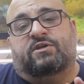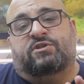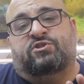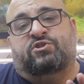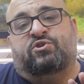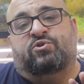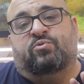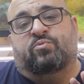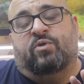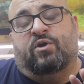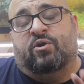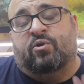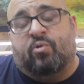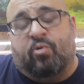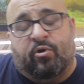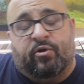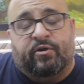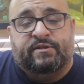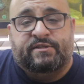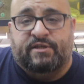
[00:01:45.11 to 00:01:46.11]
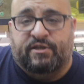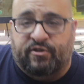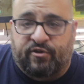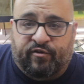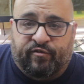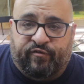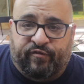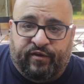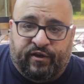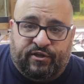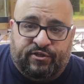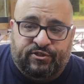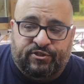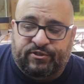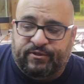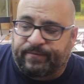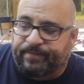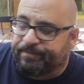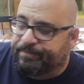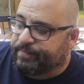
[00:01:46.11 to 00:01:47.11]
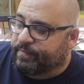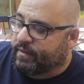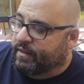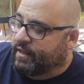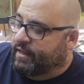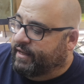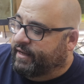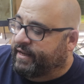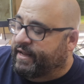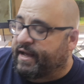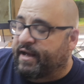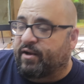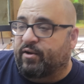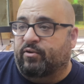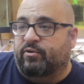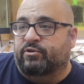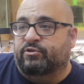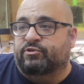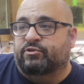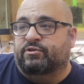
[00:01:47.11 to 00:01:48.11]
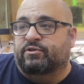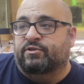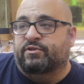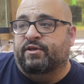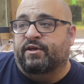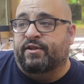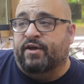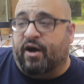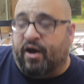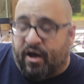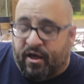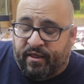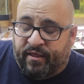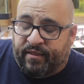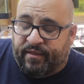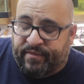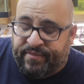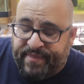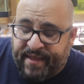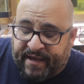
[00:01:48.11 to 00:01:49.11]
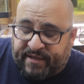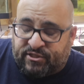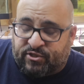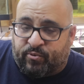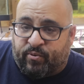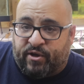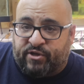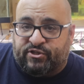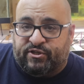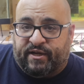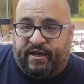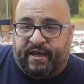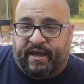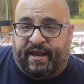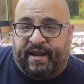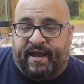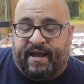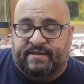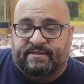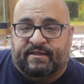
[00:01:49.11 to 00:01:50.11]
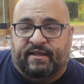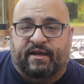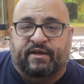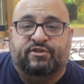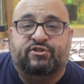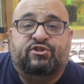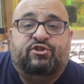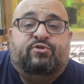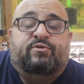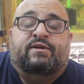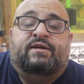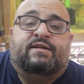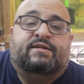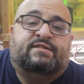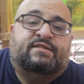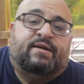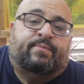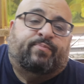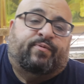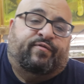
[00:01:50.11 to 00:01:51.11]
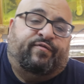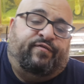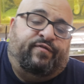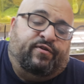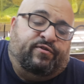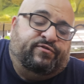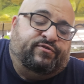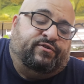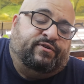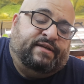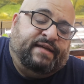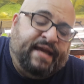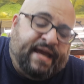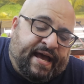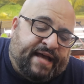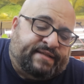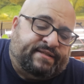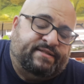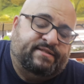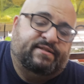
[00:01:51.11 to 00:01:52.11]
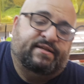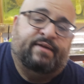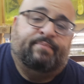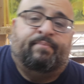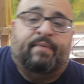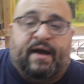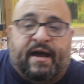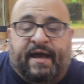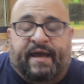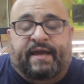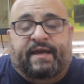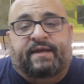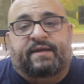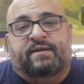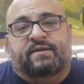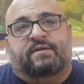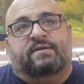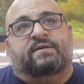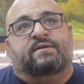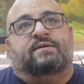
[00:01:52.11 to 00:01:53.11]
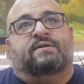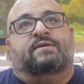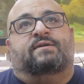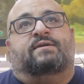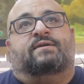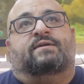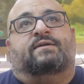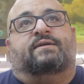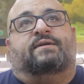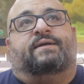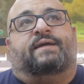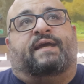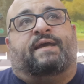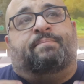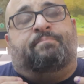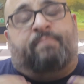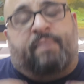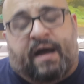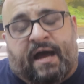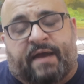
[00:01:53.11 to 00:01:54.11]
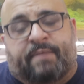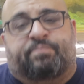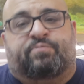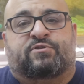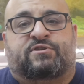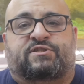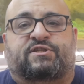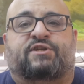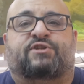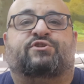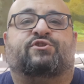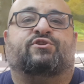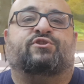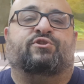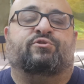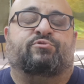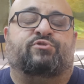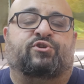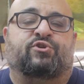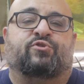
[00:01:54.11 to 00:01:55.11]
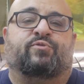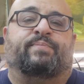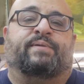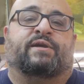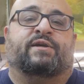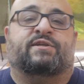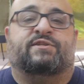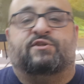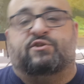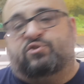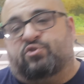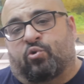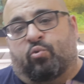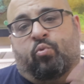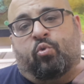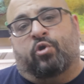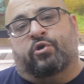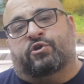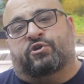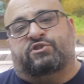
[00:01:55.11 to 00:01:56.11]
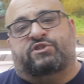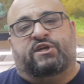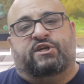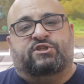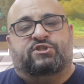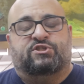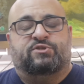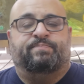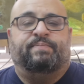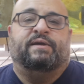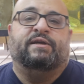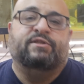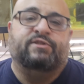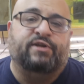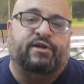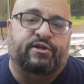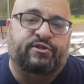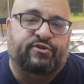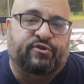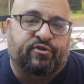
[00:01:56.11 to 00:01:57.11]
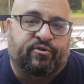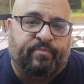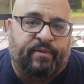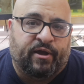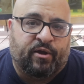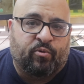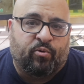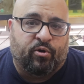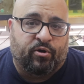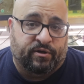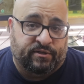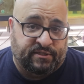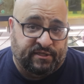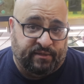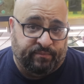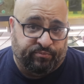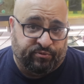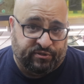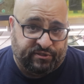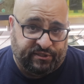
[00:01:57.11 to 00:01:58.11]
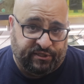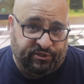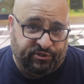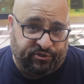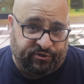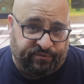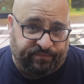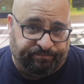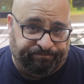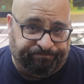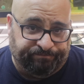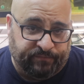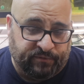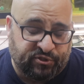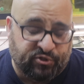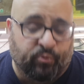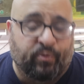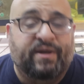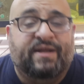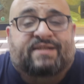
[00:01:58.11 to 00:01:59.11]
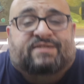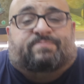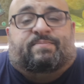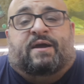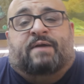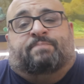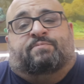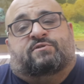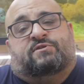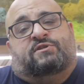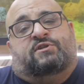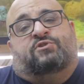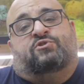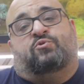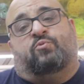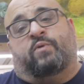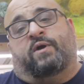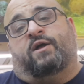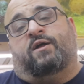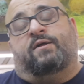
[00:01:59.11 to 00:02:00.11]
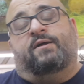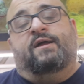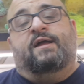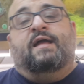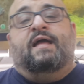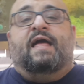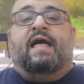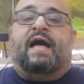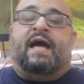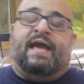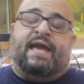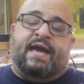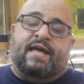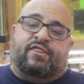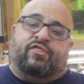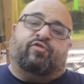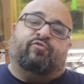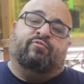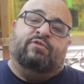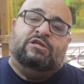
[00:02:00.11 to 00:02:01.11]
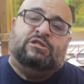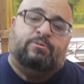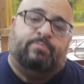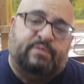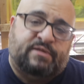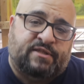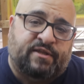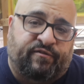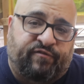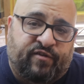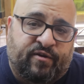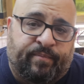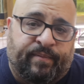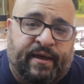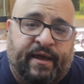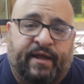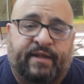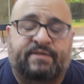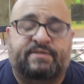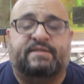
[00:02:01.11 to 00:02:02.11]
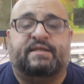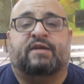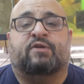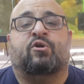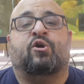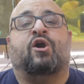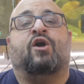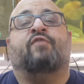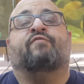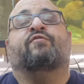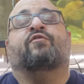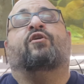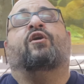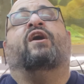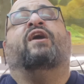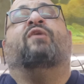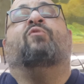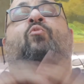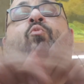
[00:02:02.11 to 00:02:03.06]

to quarantine your fish. Now, the next question I get asked a lot is, do you need a separate filter? Yes. In my procedure, you do, because there's no water changes being done during my quarantine procedure. So what is my procedure? Well, I add 3 specific meds that cover a